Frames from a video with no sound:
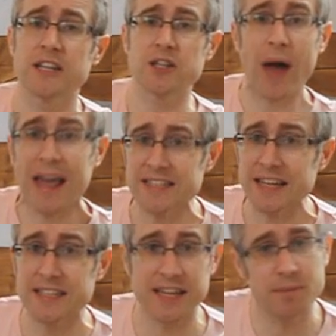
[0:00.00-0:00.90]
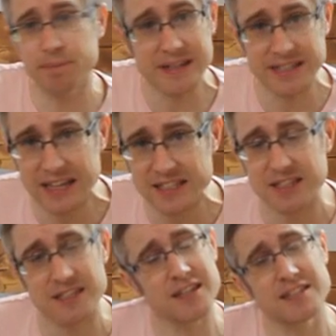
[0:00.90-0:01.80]
So AZT had been
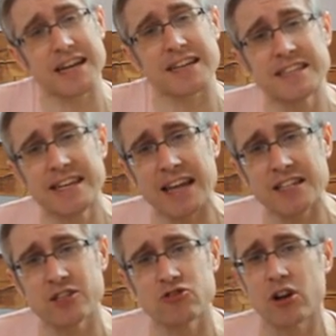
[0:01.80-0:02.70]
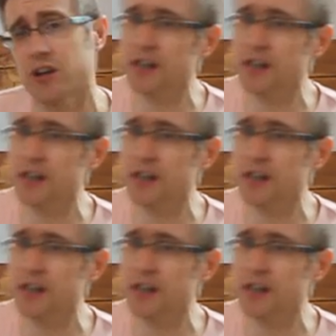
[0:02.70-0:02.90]
tested as an anti-cancer drug,